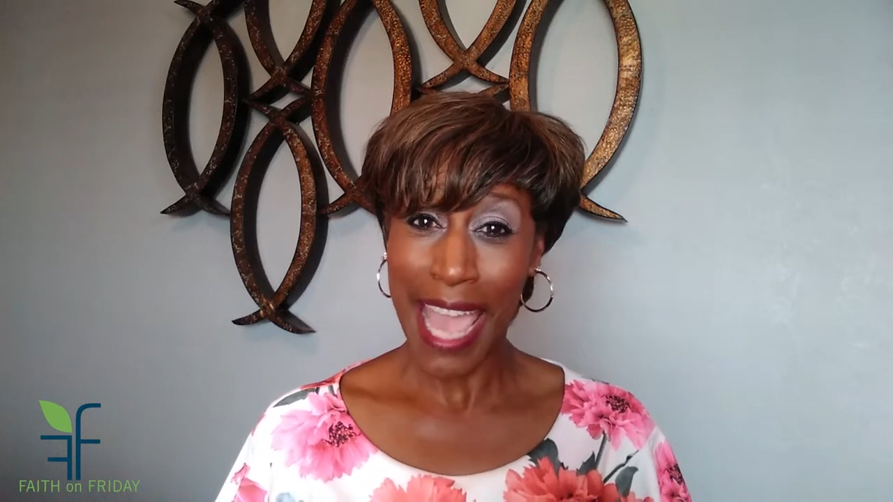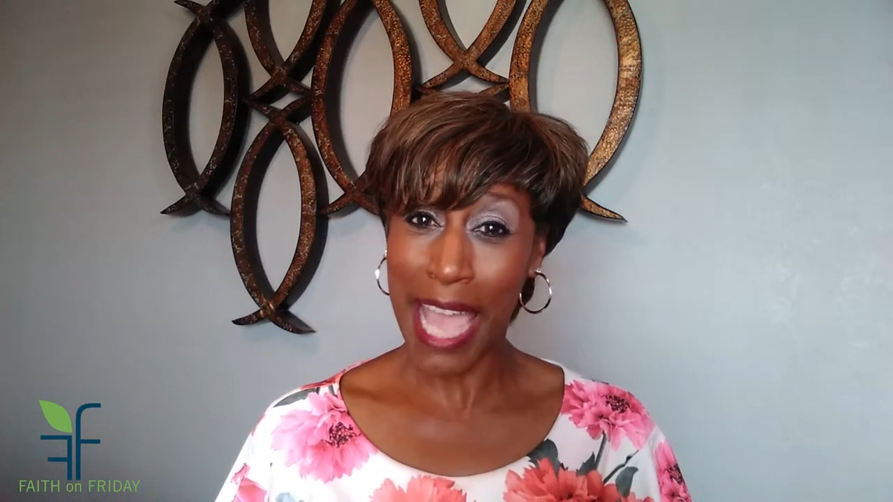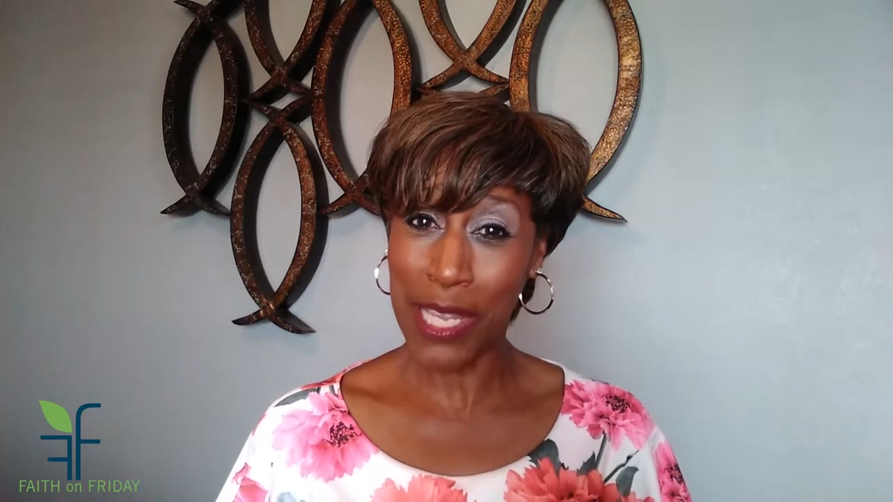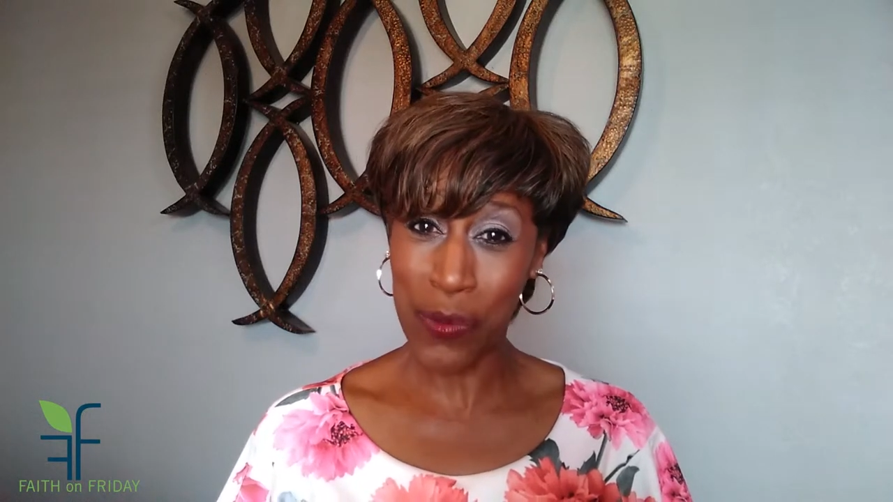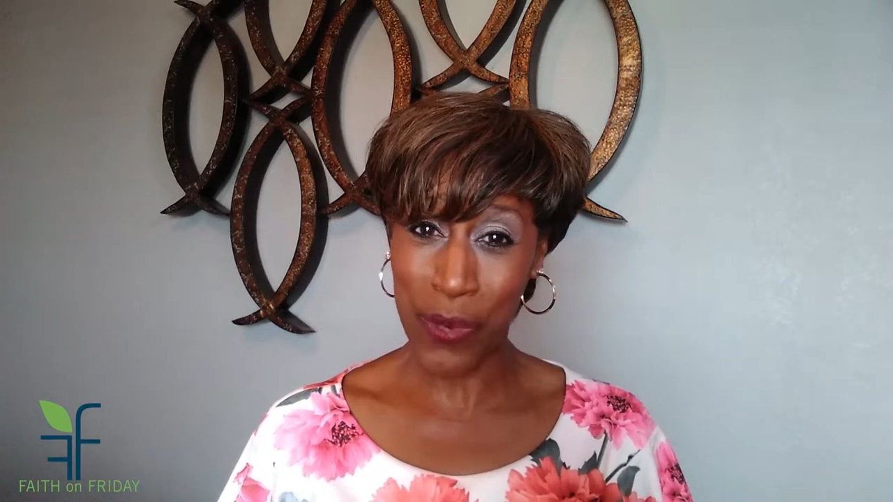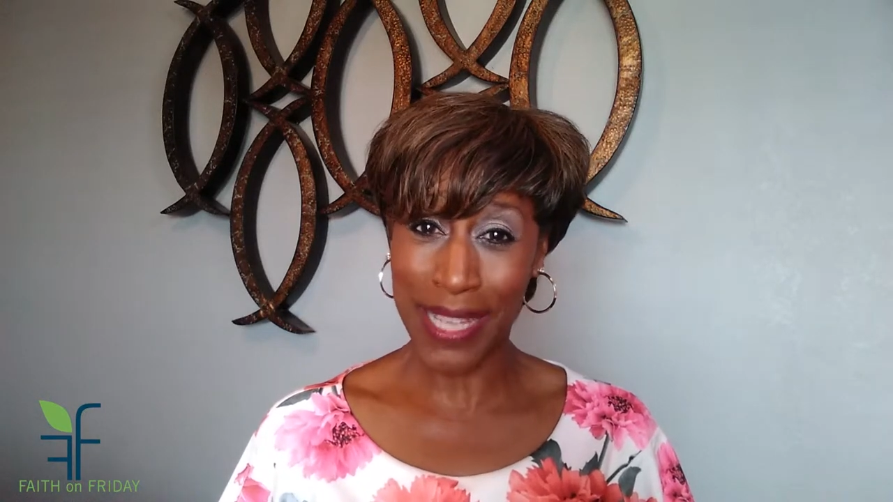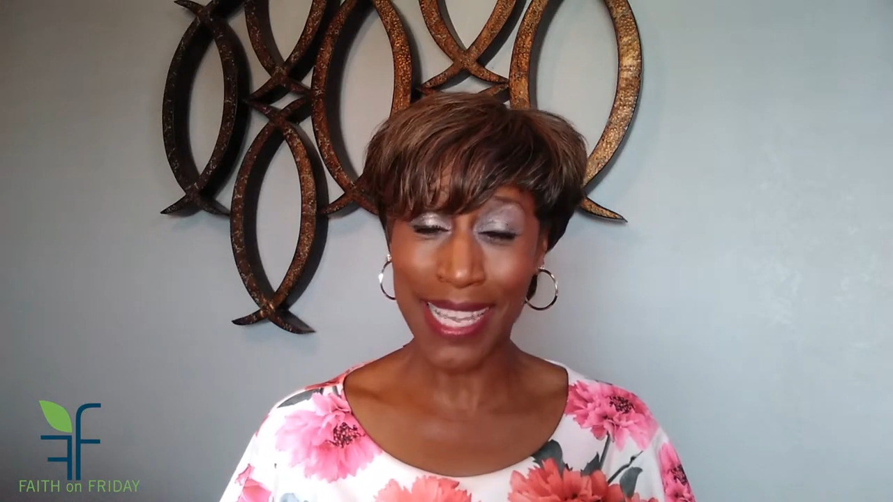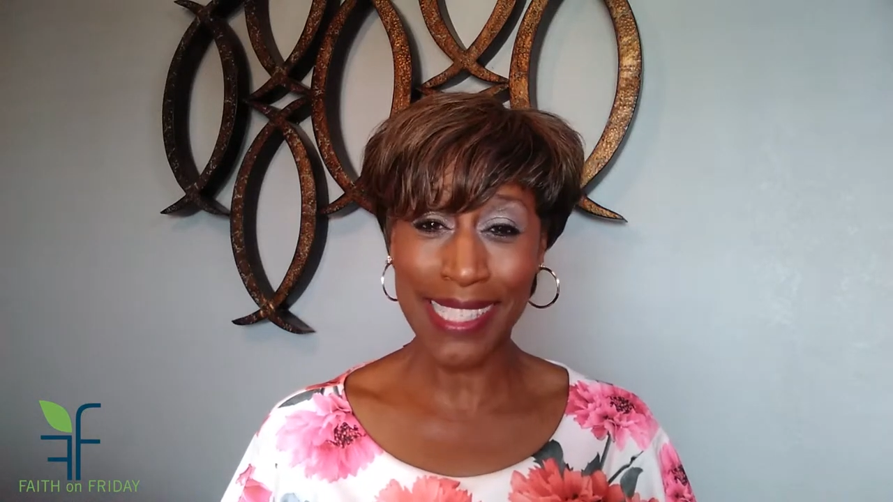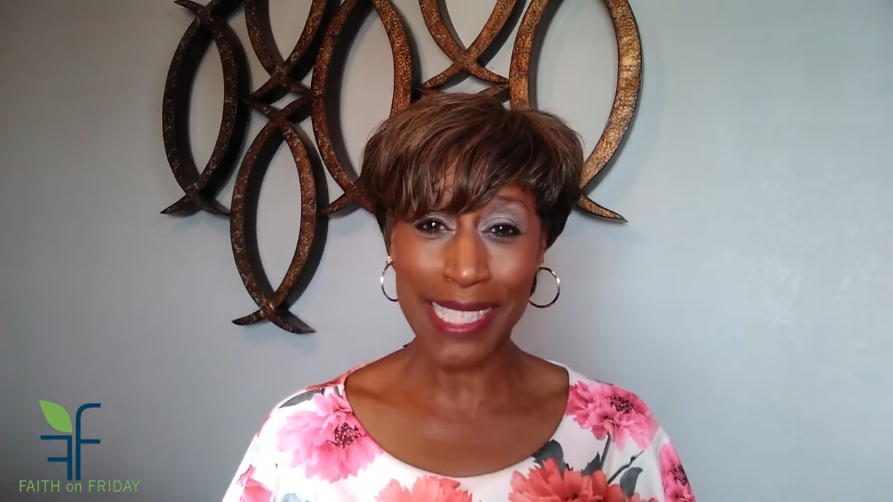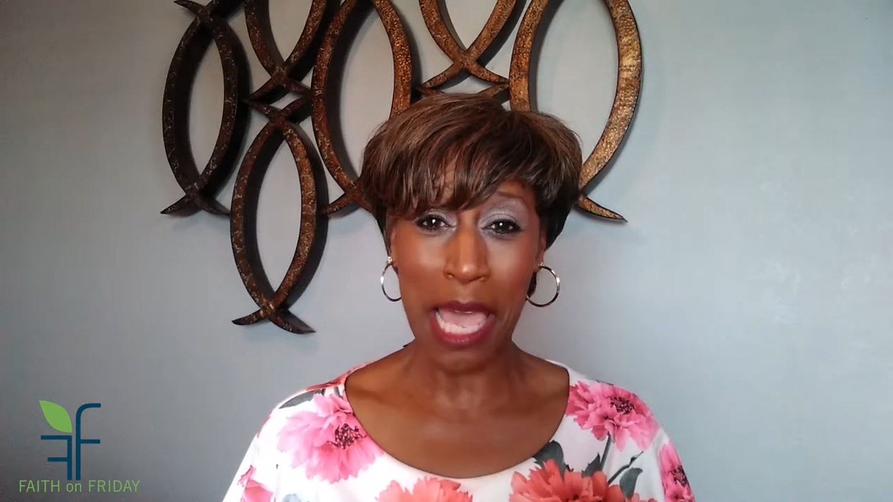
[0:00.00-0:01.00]
And he
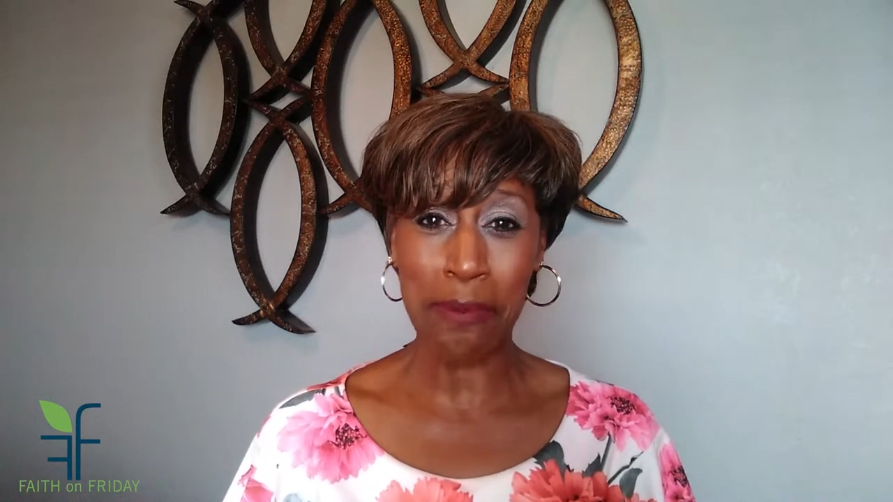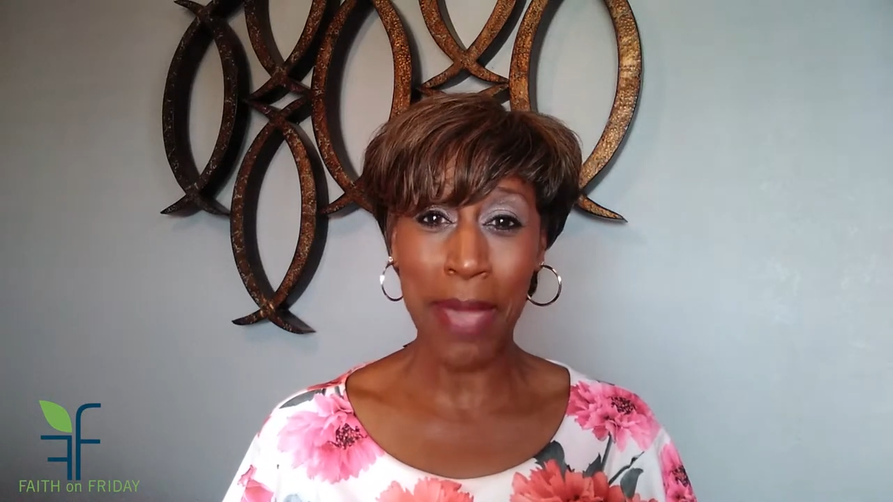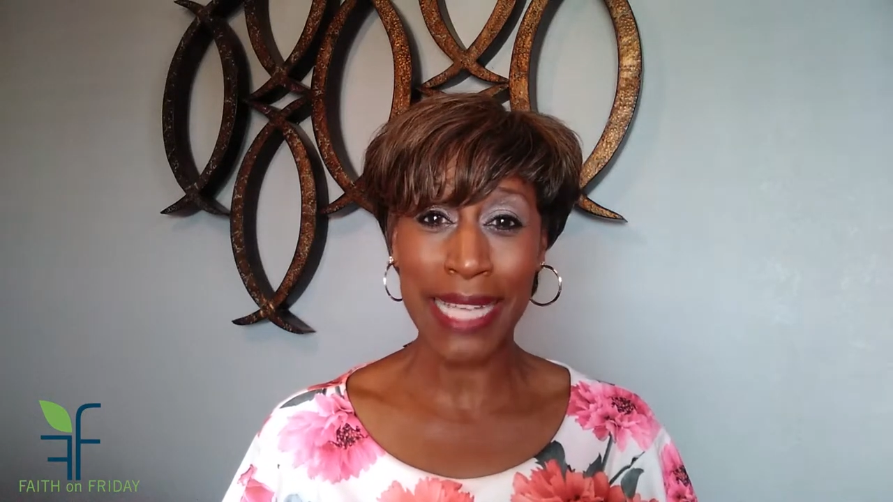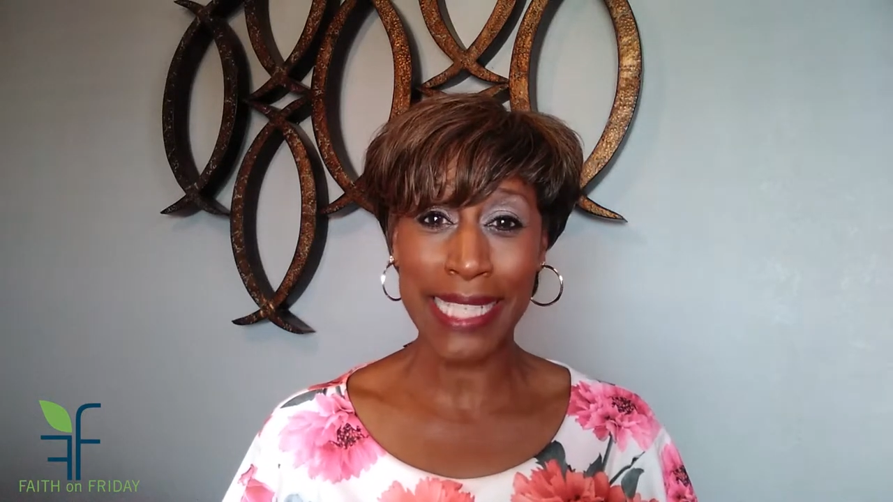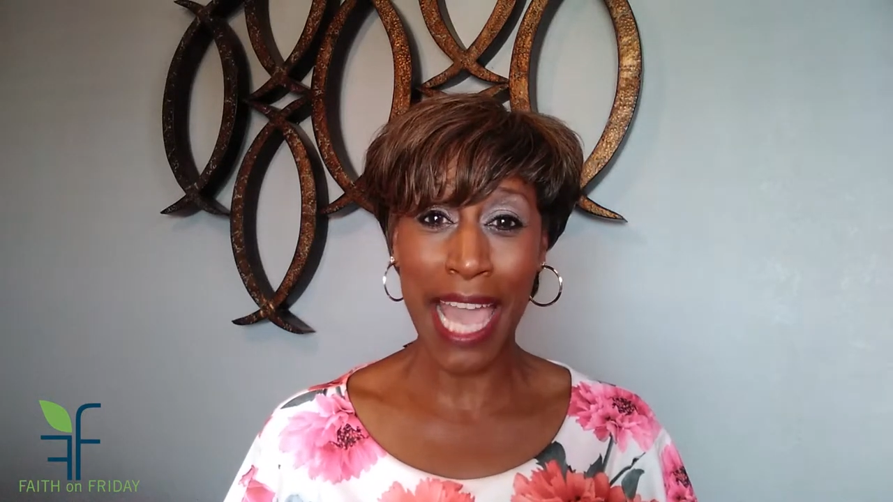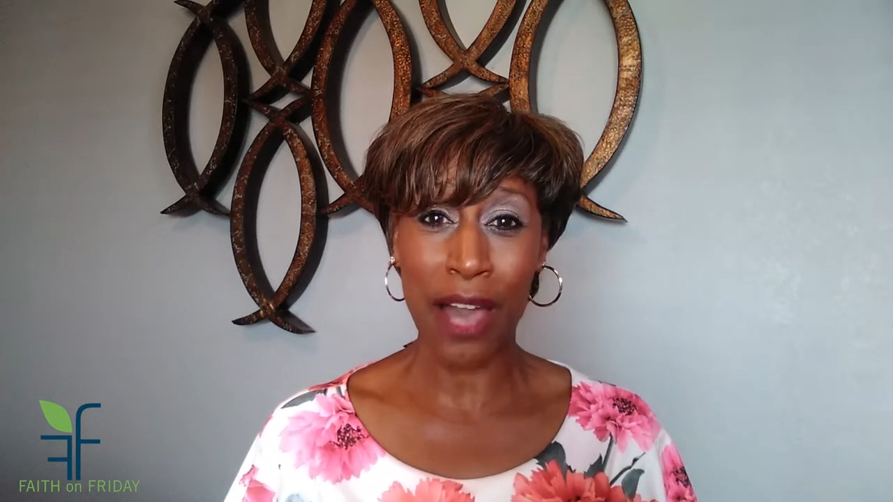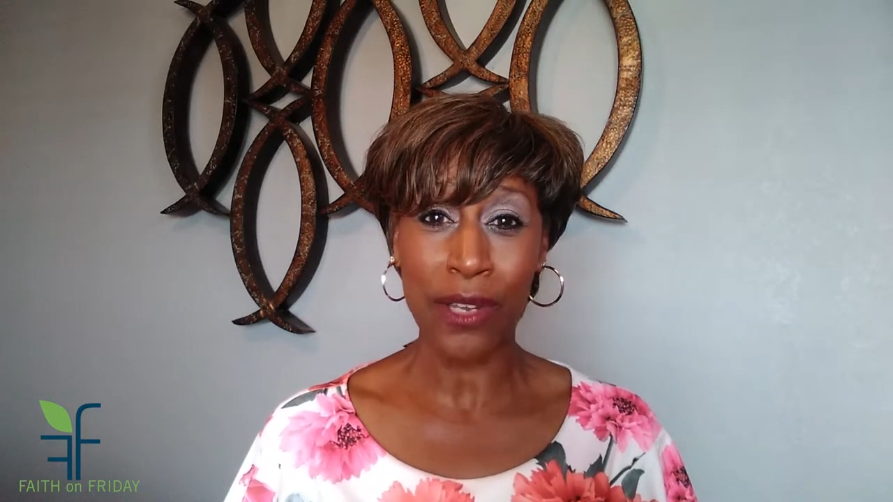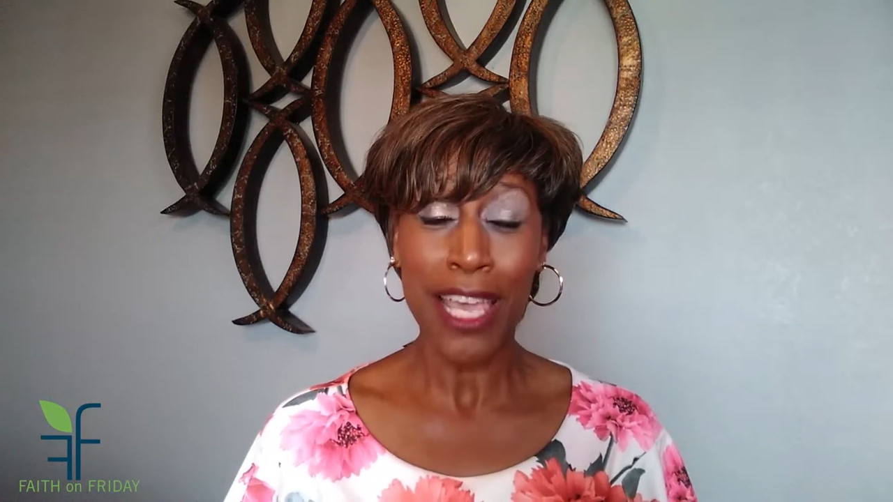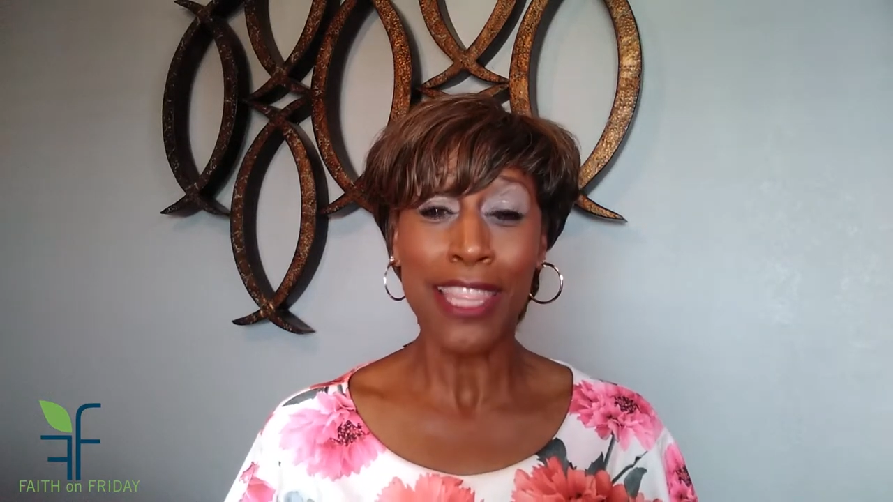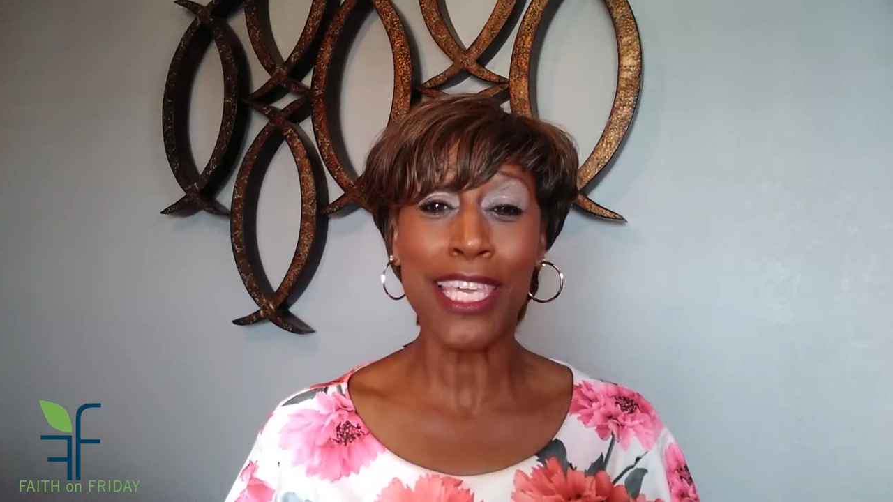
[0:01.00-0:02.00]
went and sat back down.